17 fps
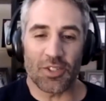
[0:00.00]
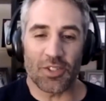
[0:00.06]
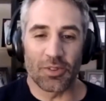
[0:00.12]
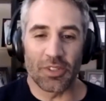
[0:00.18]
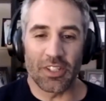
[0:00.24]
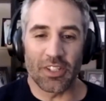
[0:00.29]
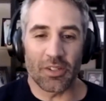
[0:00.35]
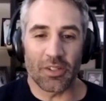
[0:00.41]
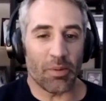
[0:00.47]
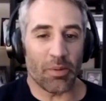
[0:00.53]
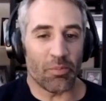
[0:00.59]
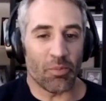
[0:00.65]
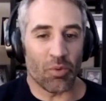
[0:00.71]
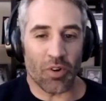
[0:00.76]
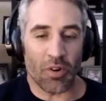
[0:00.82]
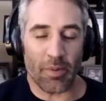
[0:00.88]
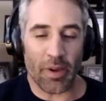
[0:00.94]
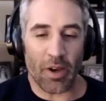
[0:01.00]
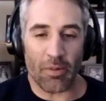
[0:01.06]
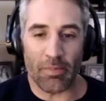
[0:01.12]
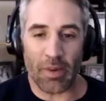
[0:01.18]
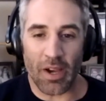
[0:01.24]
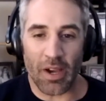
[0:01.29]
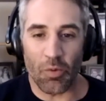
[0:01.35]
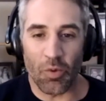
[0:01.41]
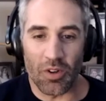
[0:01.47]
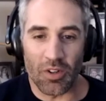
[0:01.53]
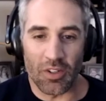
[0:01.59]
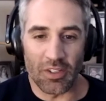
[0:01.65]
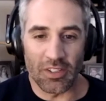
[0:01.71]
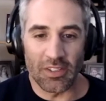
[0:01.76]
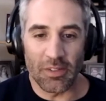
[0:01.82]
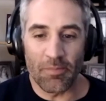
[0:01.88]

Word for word: a little bit more about my world.